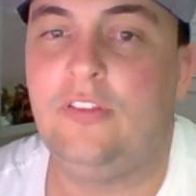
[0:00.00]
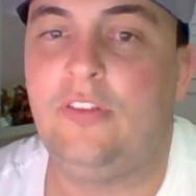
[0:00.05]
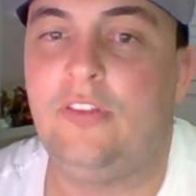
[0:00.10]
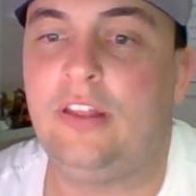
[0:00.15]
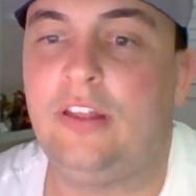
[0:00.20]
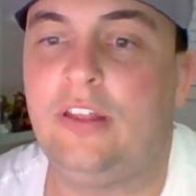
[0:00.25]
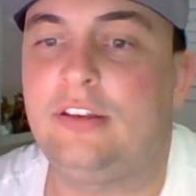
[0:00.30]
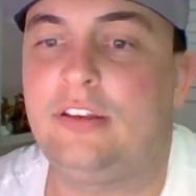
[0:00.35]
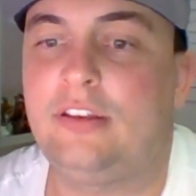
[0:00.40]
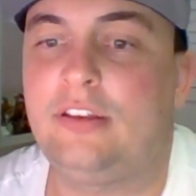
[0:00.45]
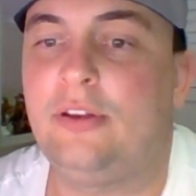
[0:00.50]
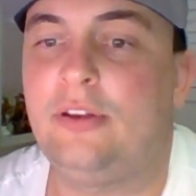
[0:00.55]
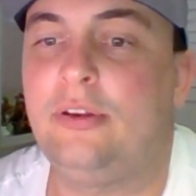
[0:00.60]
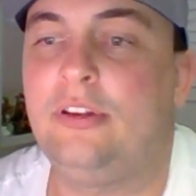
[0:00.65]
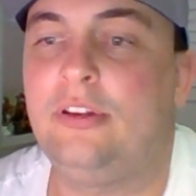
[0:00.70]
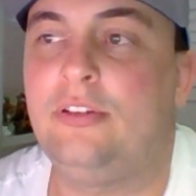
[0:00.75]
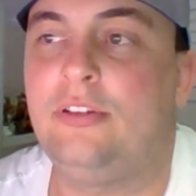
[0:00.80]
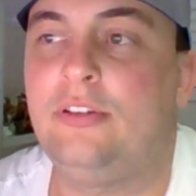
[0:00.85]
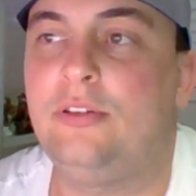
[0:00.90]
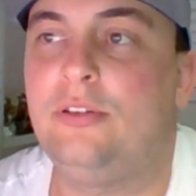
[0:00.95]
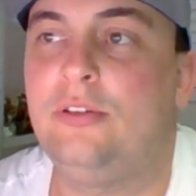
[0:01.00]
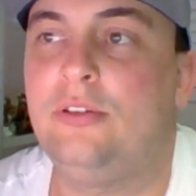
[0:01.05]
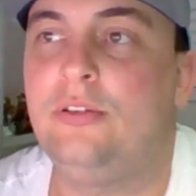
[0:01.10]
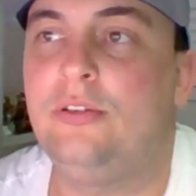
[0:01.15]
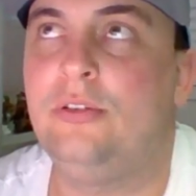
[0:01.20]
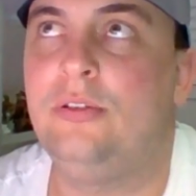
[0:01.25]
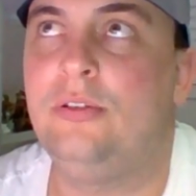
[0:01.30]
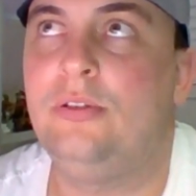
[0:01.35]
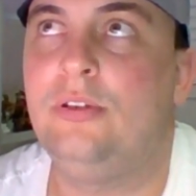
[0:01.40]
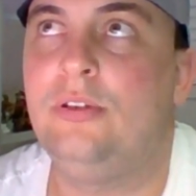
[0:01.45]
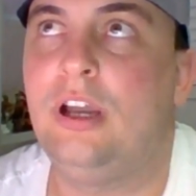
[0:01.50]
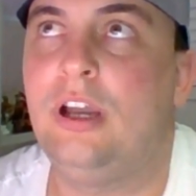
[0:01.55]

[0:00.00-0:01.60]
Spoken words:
That's going to,